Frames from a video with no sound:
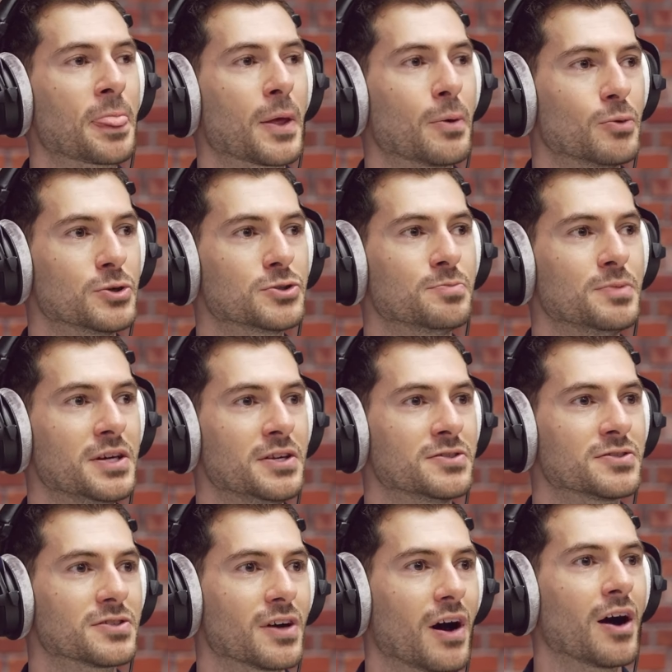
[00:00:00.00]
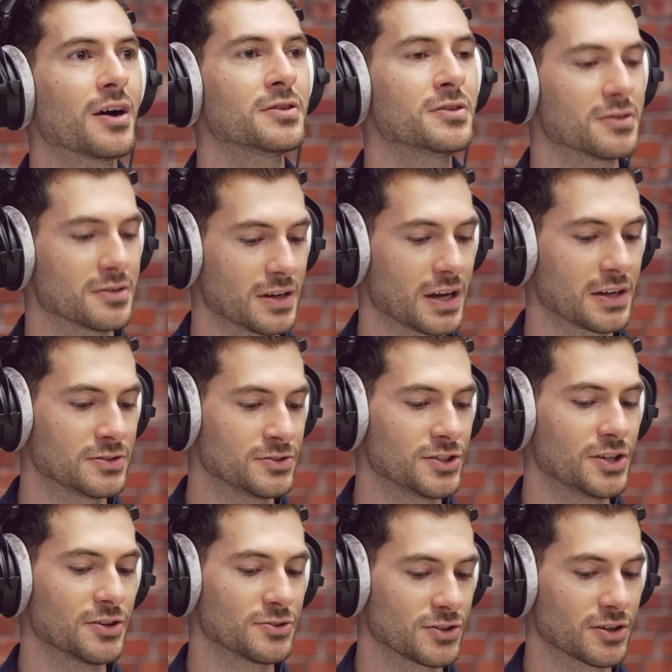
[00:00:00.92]
which means either
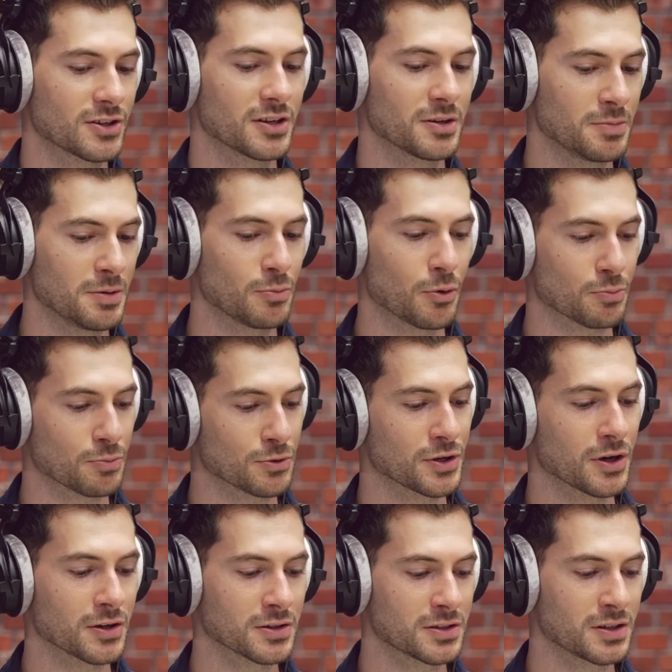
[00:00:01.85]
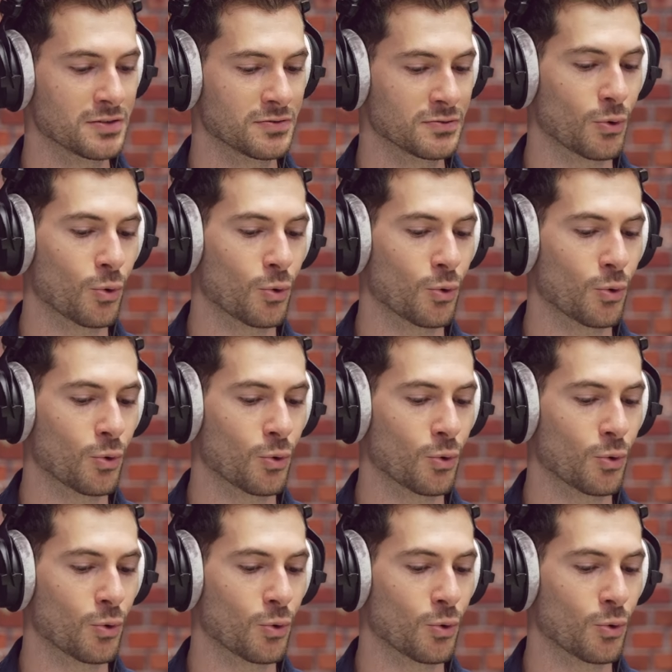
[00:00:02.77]
engineers are going to be more productive,